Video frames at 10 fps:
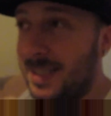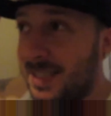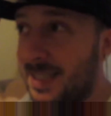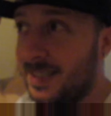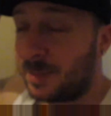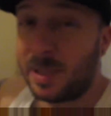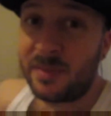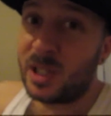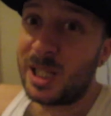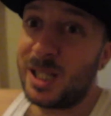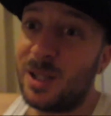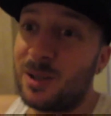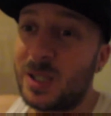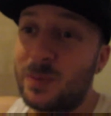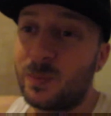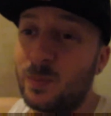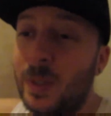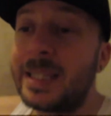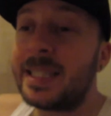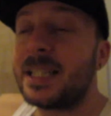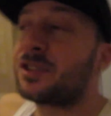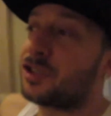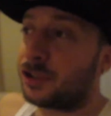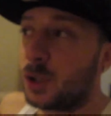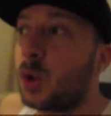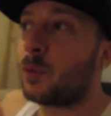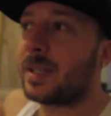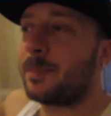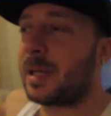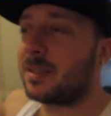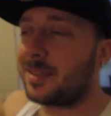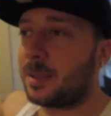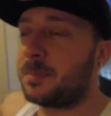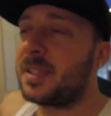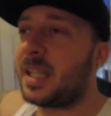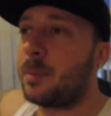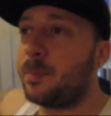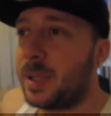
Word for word: it's a bit of a long-winded story about something